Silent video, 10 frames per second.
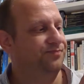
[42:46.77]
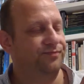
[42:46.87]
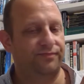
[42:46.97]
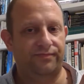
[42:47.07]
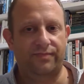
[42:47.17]

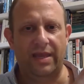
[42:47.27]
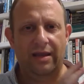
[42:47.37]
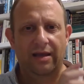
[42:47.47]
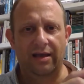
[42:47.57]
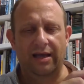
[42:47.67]
It's just an
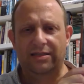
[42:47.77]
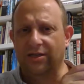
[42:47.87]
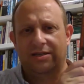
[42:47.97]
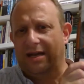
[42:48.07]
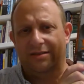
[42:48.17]
outstanding piece
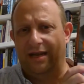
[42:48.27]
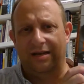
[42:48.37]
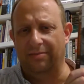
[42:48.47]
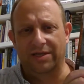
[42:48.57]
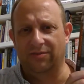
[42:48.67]
of work, just
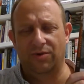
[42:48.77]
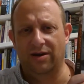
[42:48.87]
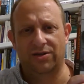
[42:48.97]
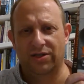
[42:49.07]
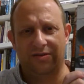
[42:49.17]
a fine
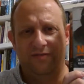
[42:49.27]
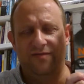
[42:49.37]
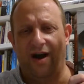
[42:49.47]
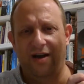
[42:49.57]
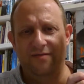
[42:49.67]

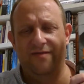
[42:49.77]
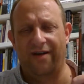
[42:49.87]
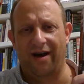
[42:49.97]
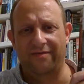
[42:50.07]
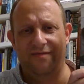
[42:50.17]

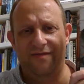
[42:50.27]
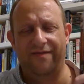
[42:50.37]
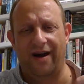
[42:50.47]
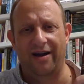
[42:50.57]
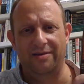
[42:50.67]
bit of
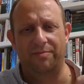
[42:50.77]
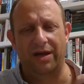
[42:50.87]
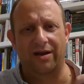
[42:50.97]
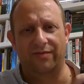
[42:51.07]
non-fiction.